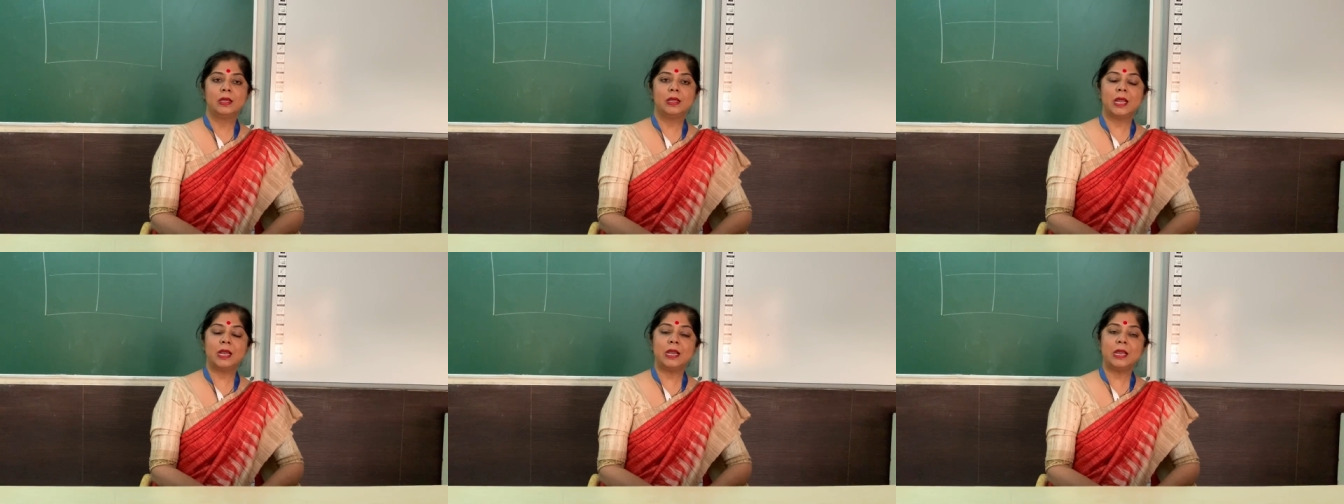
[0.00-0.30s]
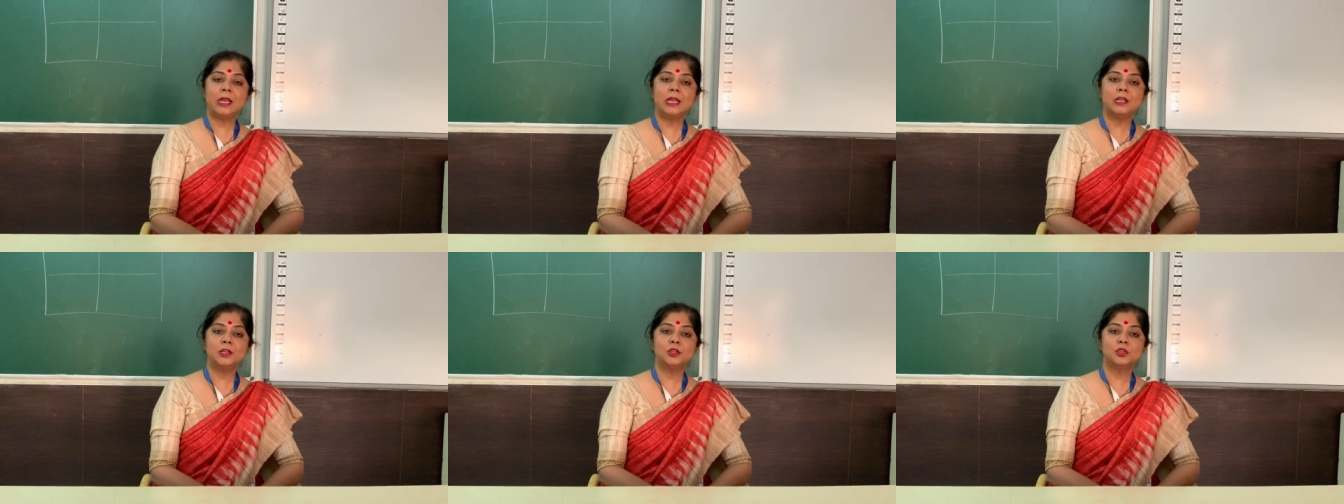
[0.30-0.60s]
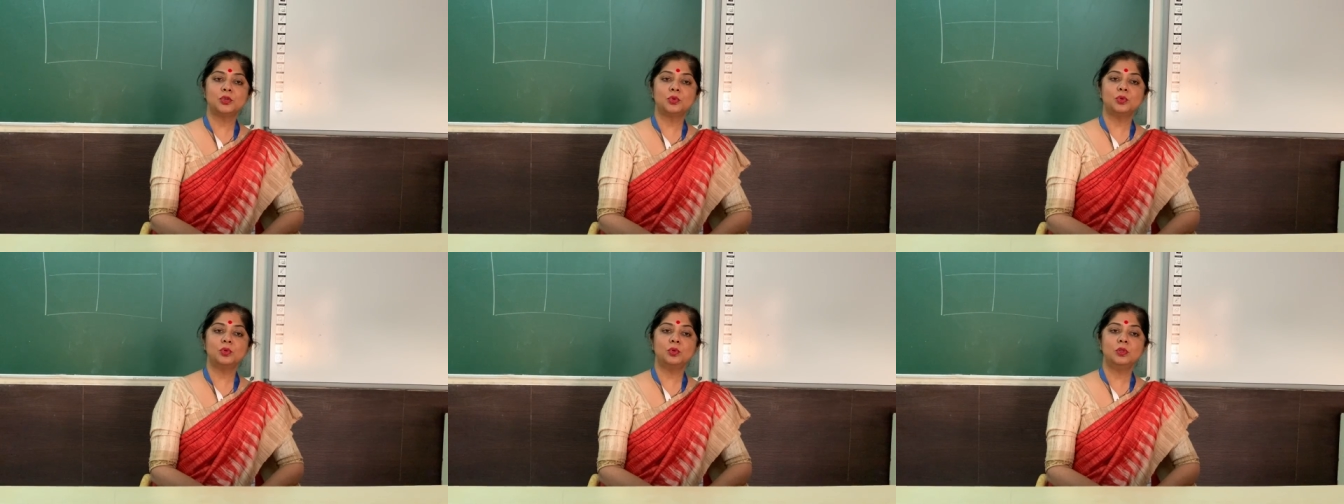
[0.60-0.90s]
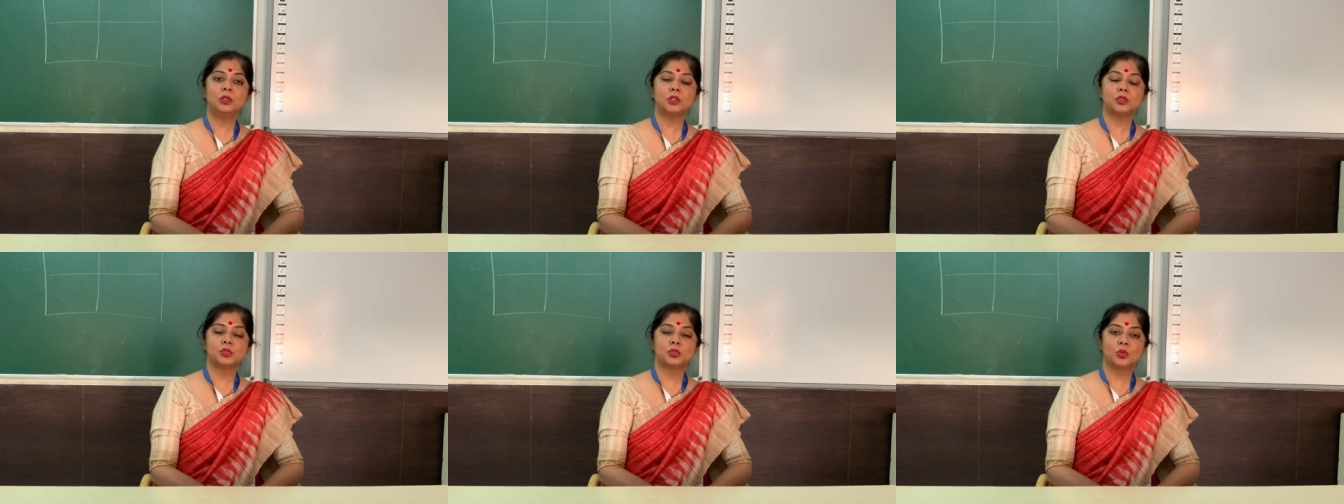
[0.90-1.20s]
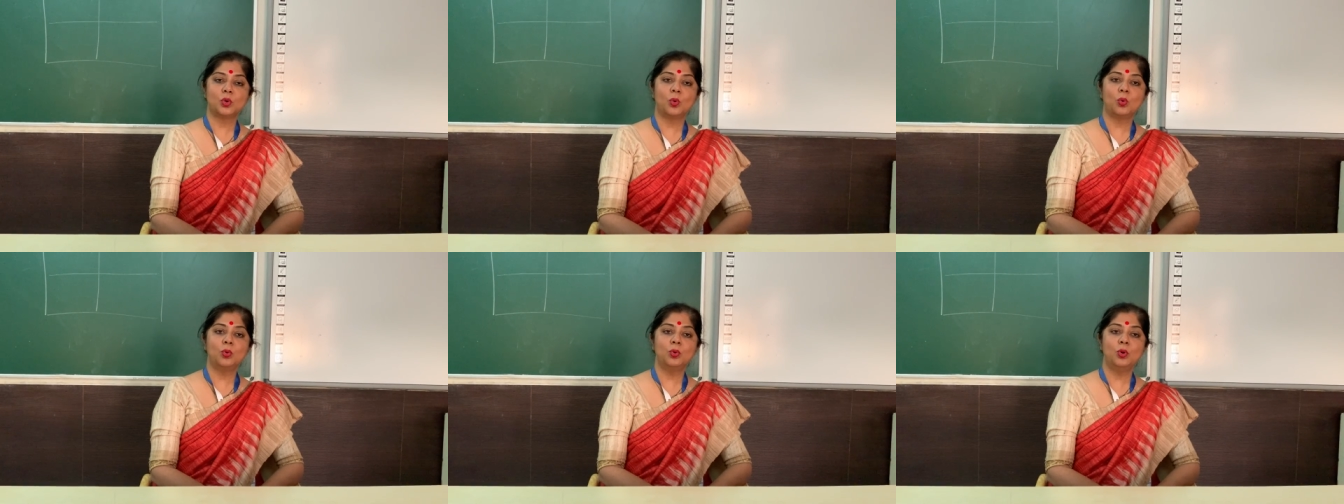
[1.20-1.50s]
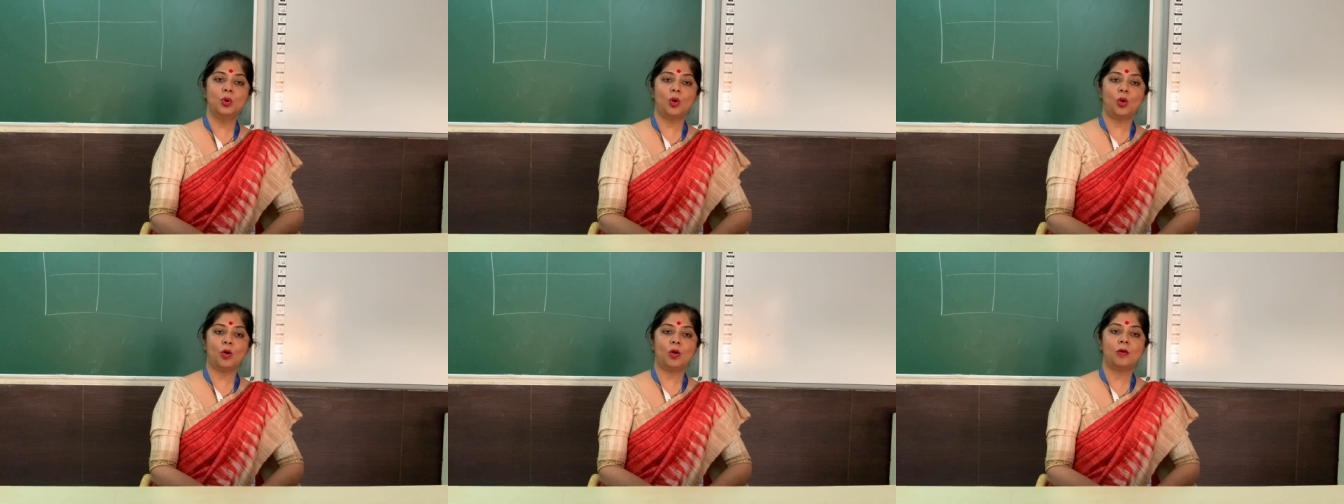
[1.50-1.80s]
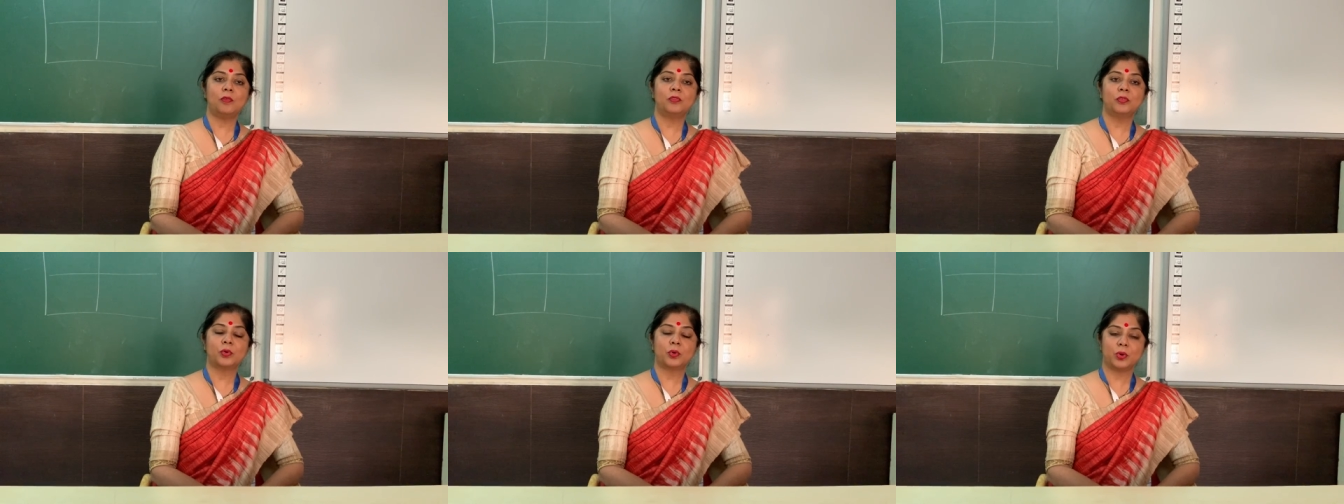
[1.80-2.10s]
getting into the zone
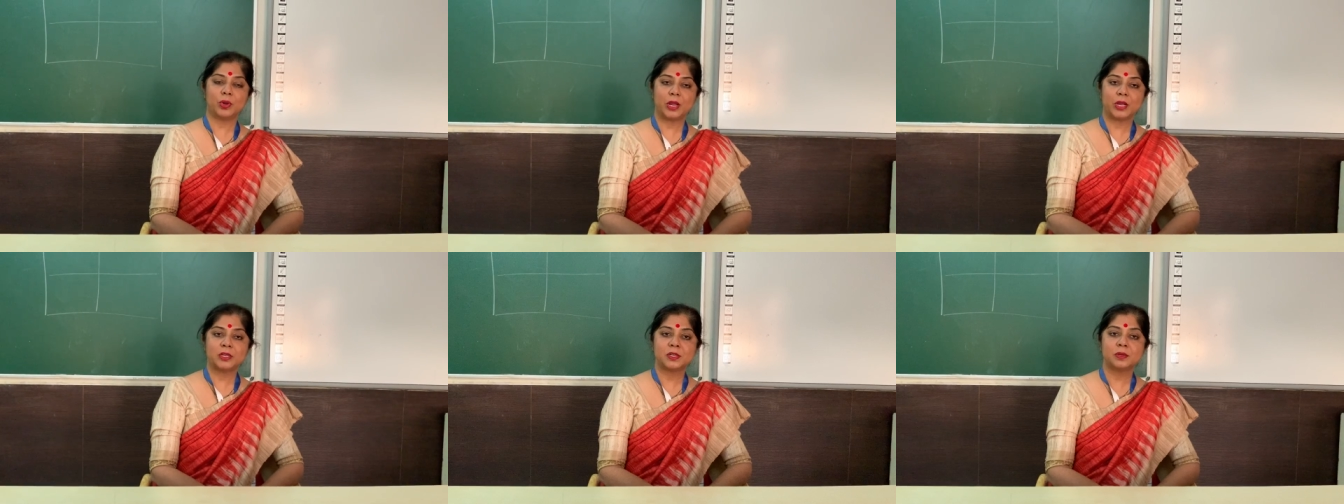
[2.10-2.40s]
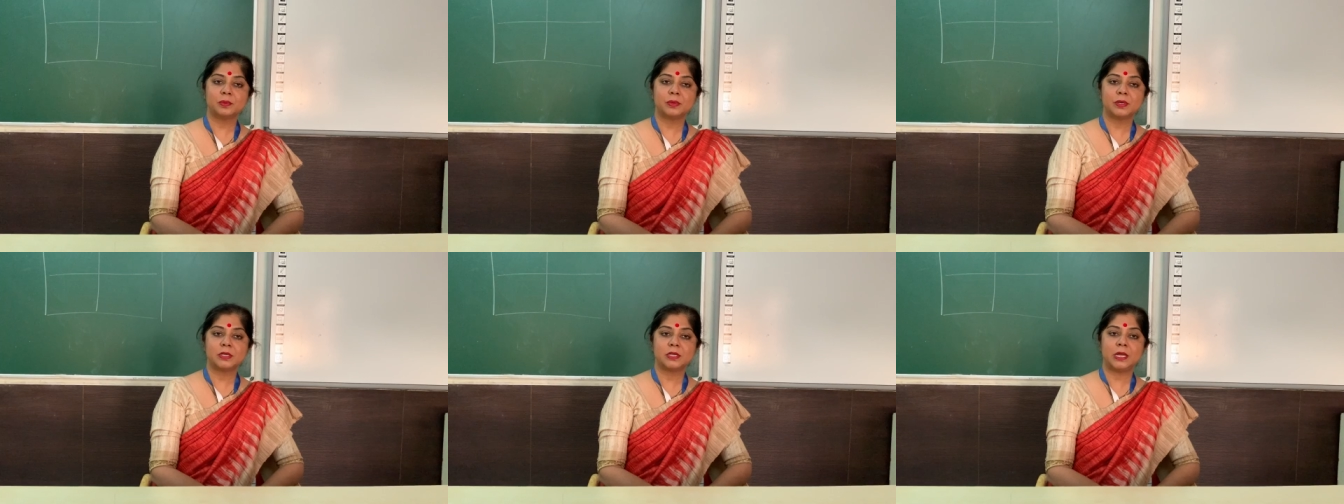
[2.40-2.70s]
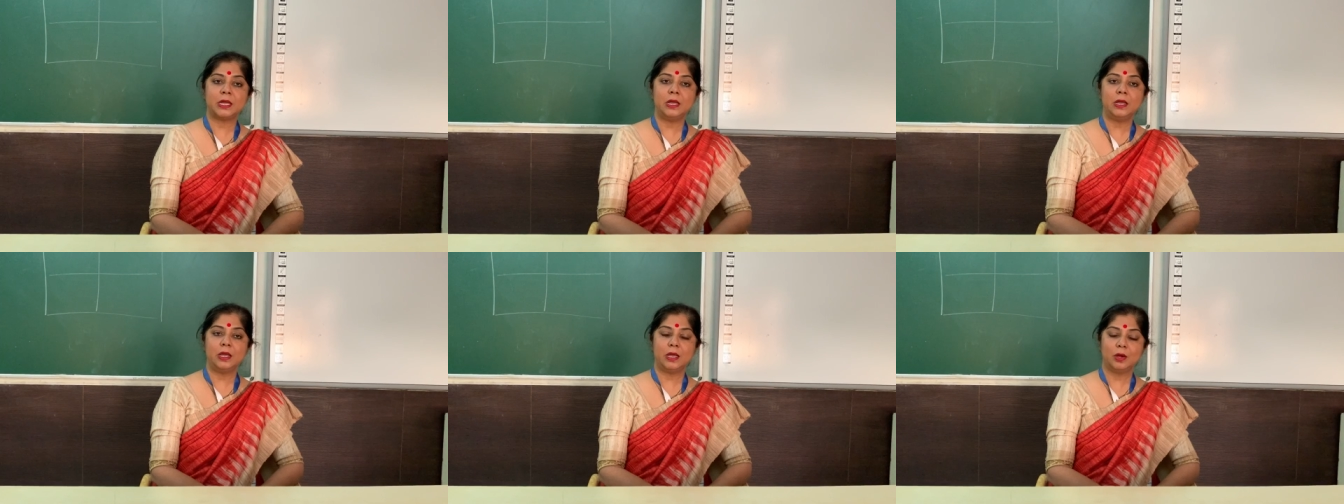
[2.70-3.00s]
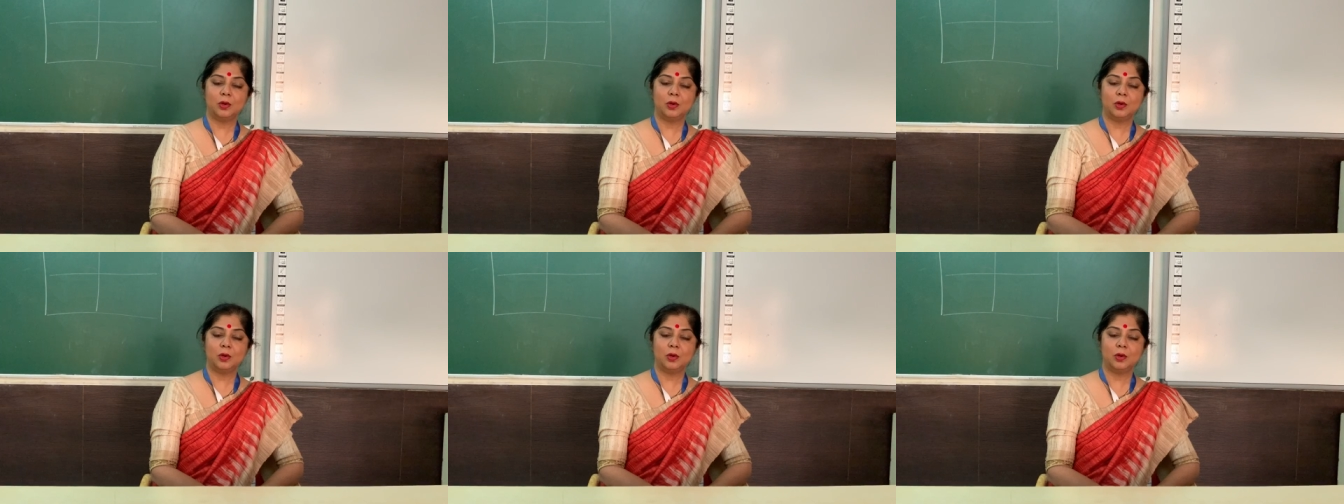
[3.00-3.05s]
of creativity,